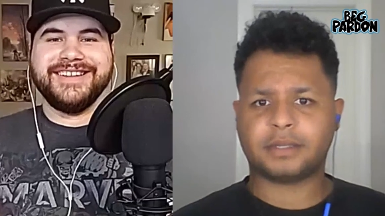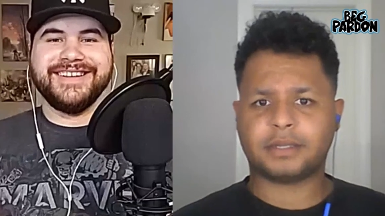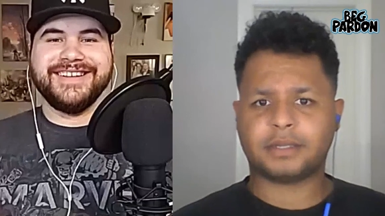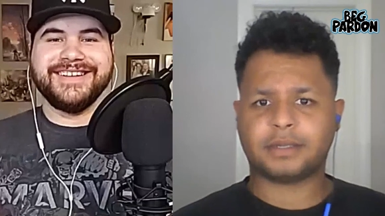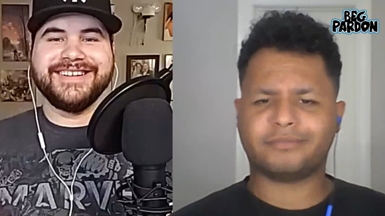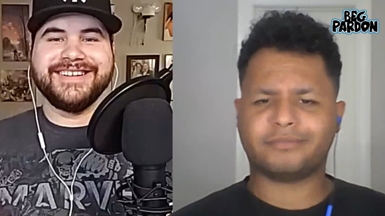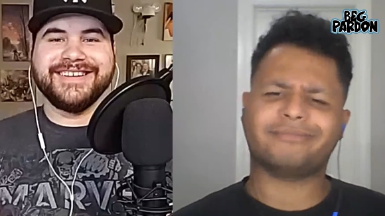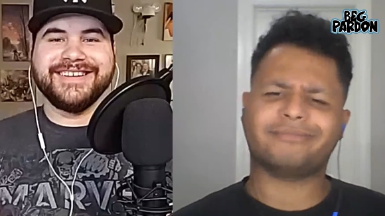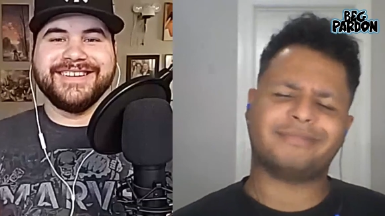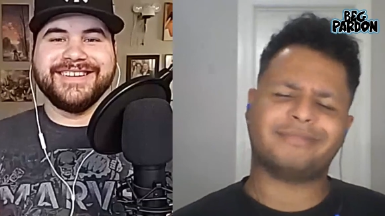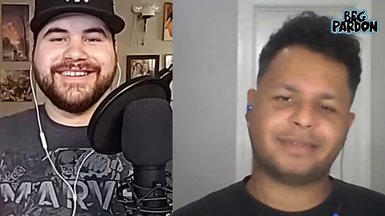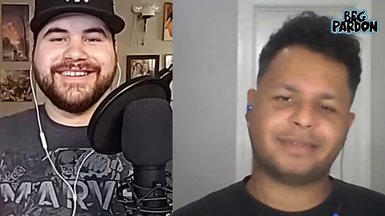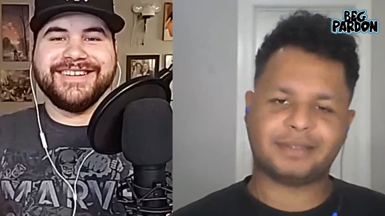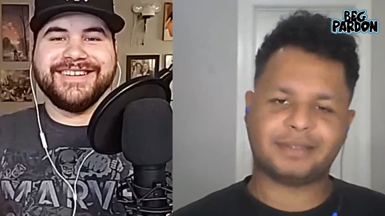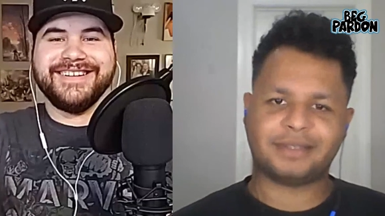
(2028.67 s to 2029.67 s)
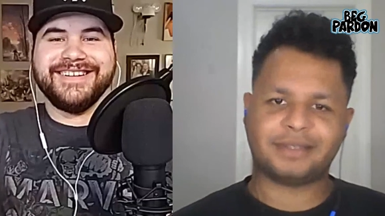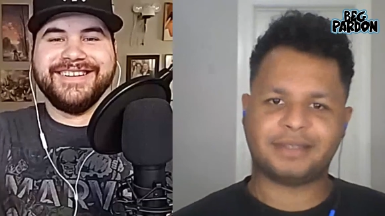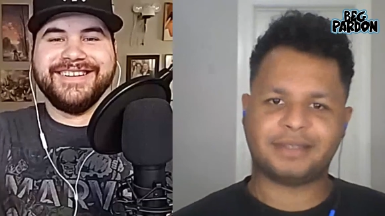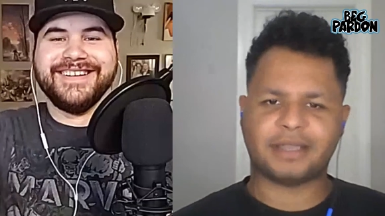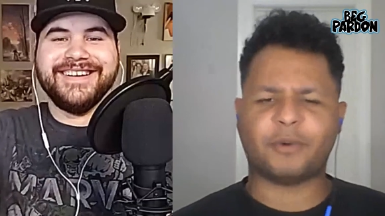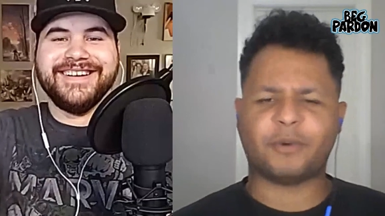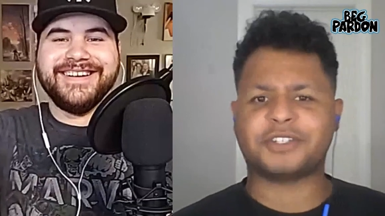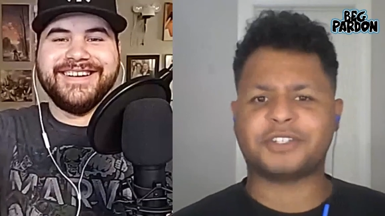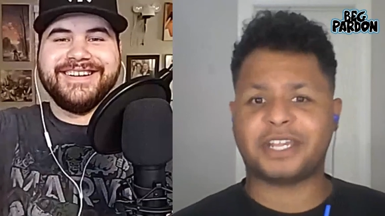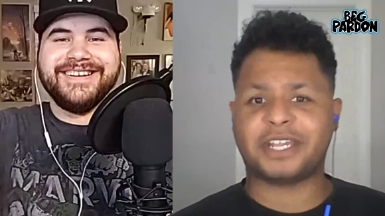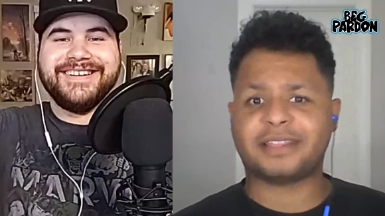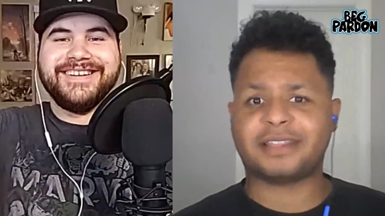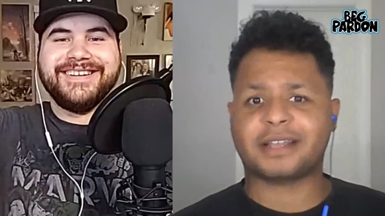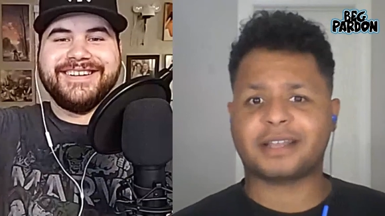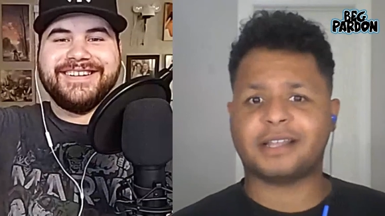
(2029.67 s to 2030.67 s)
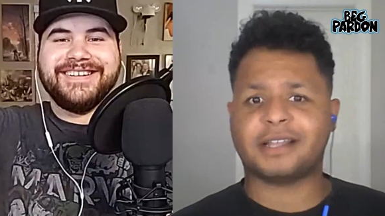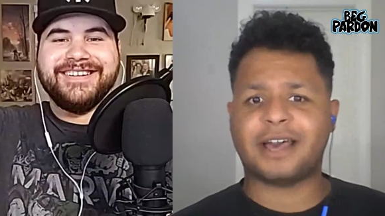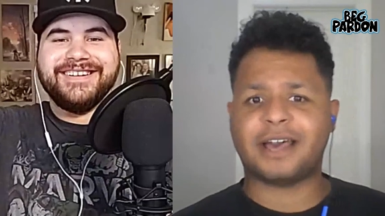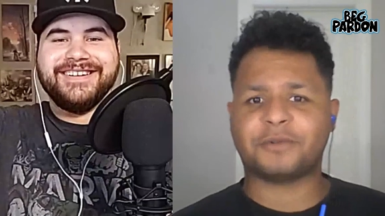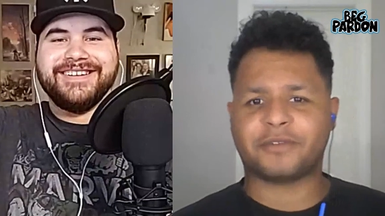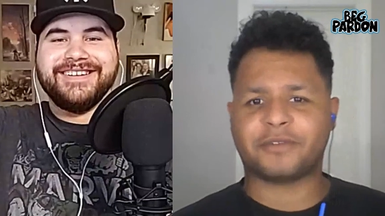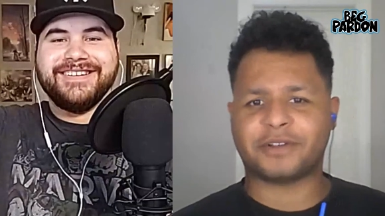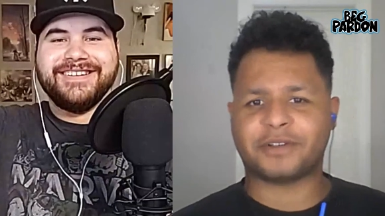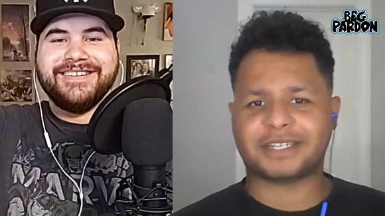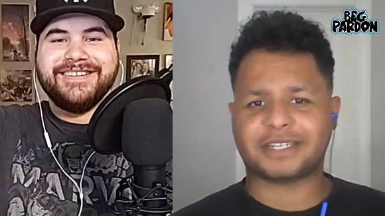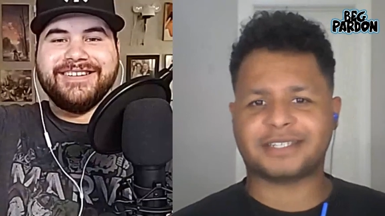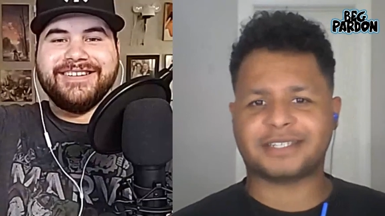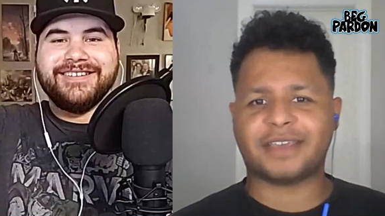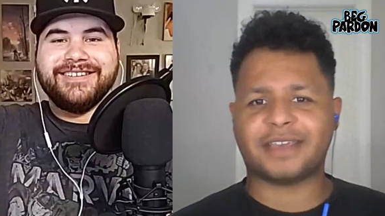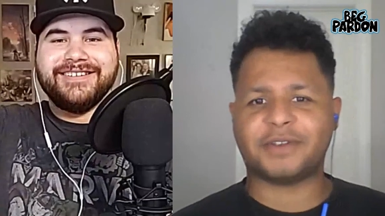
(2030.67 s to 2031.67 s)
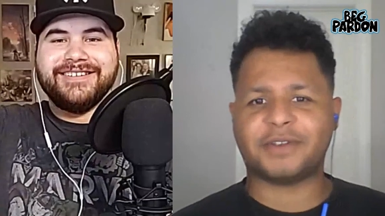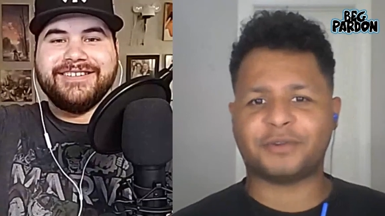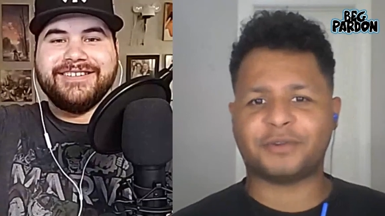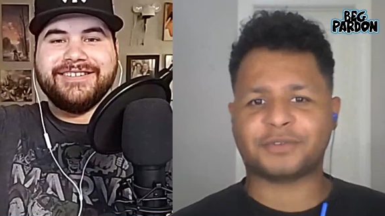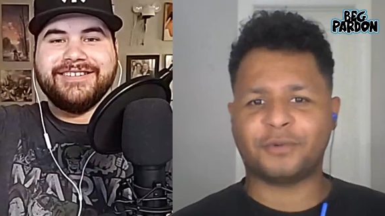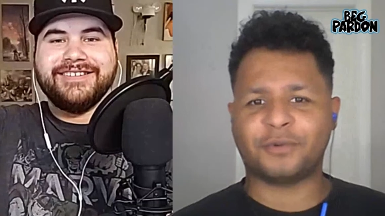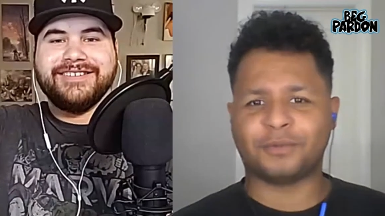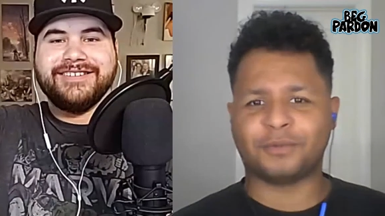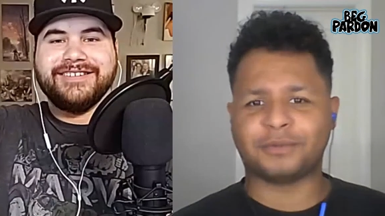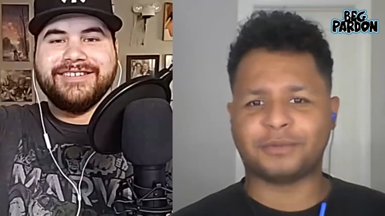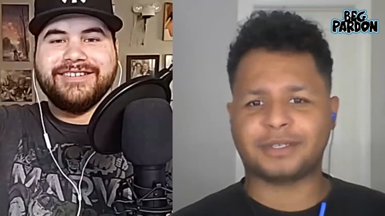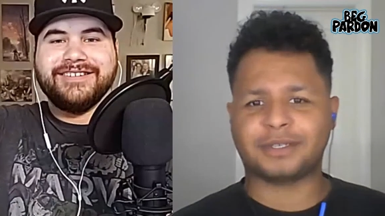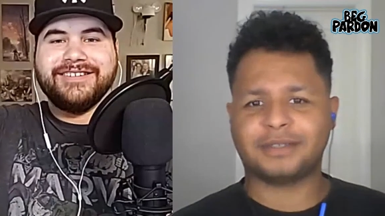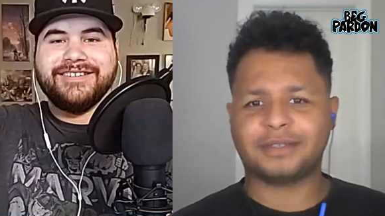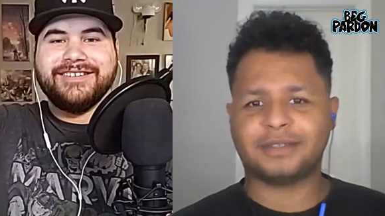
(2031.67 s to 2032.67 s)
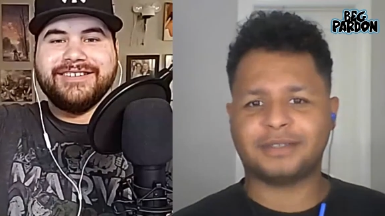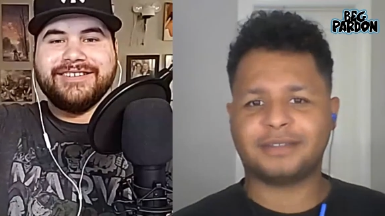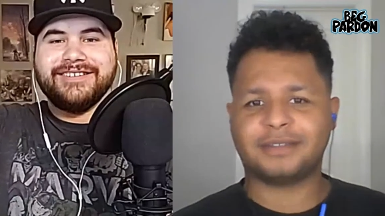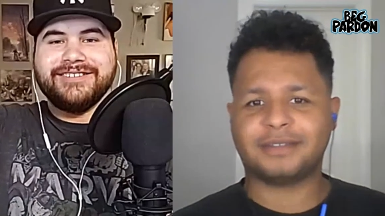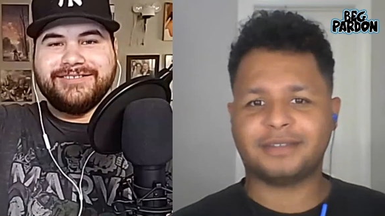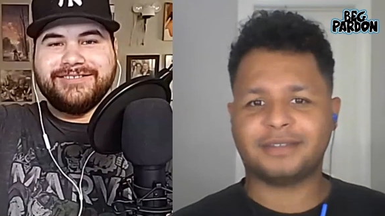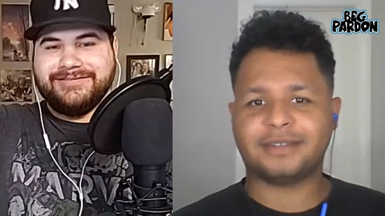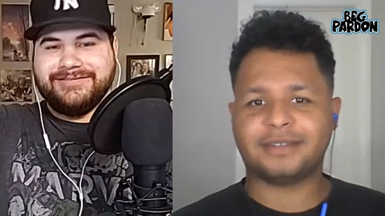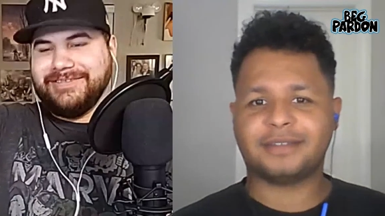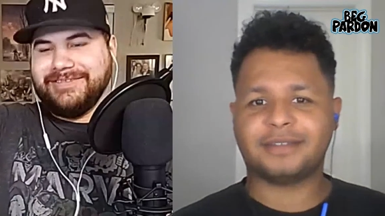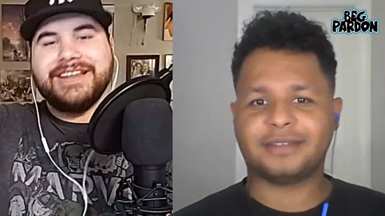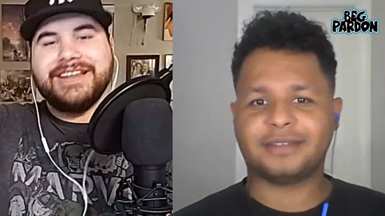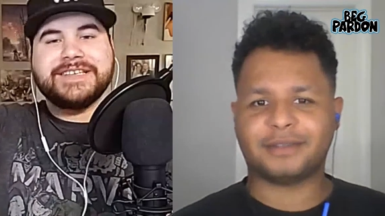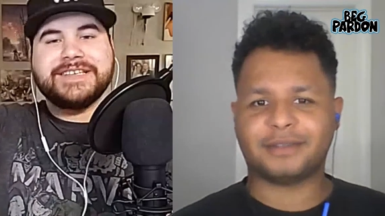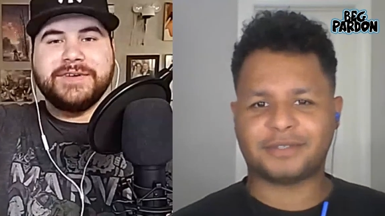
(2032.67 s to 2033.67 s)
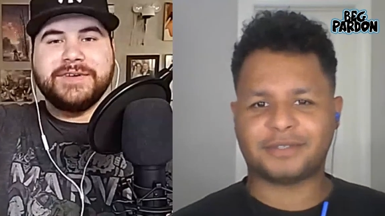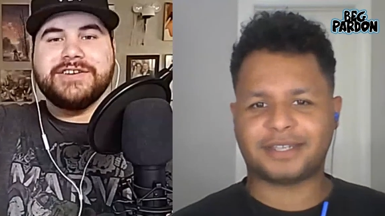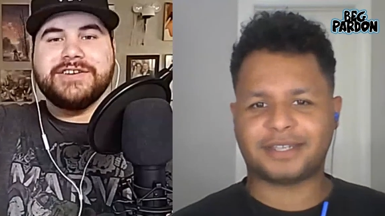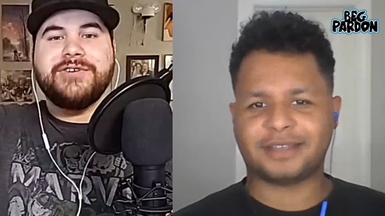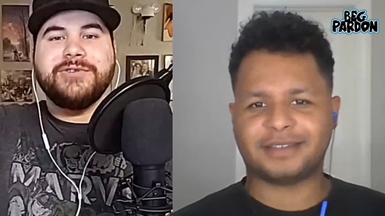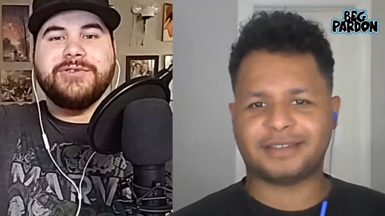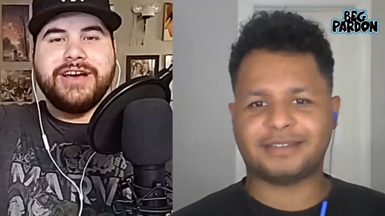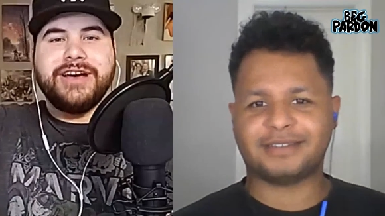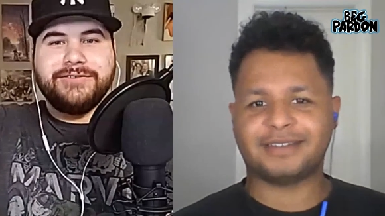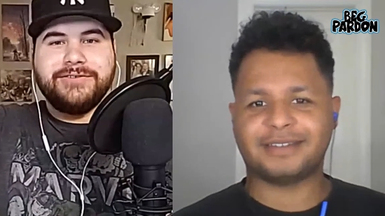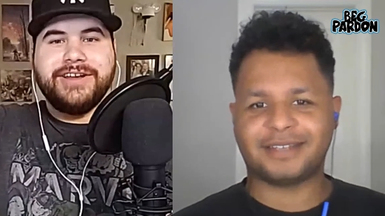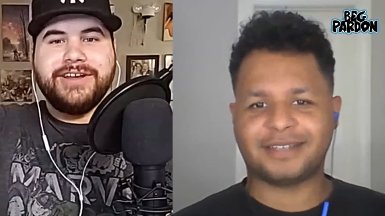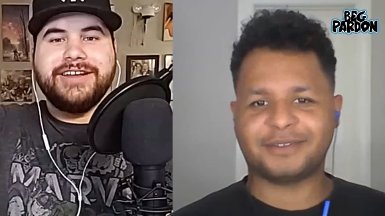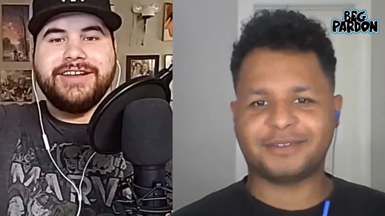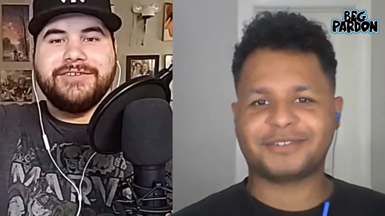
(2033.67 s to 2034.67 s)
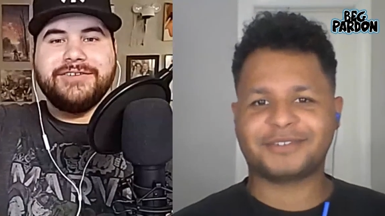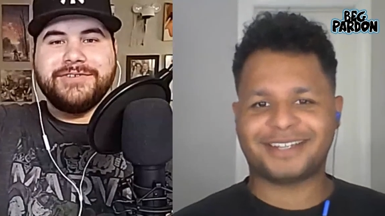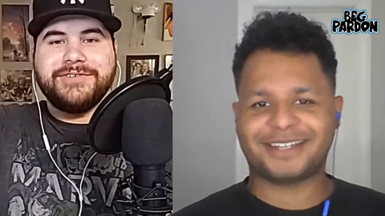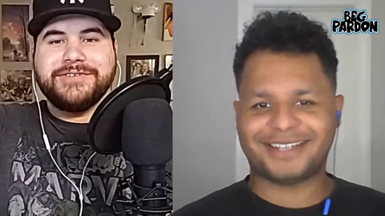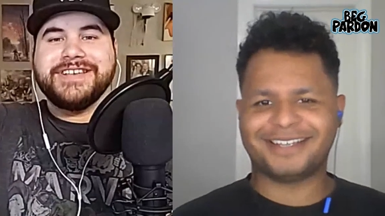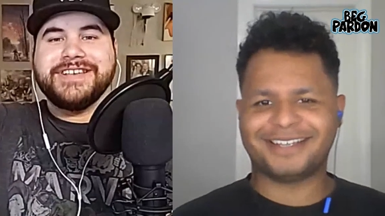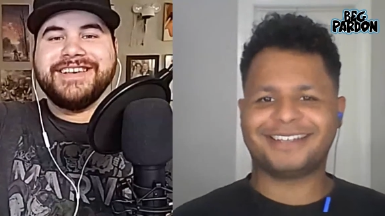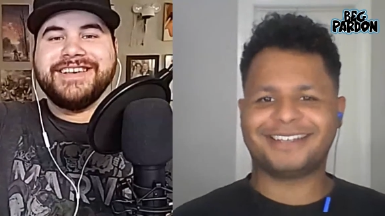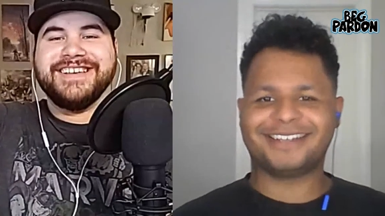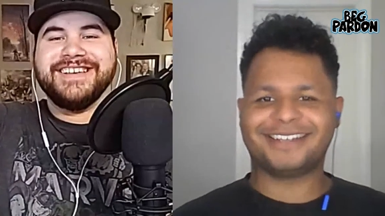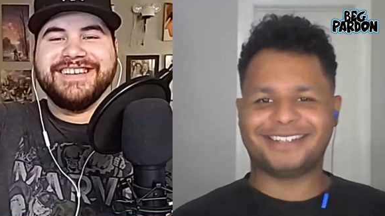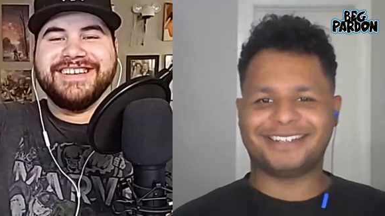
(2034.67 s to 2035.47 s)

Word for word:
Speaker 1: Yeah.
Speaker 2: I watched It the Clown whenever I was like seven years old.
Speaker 1: That explains like, a whole lot right now, like, folks.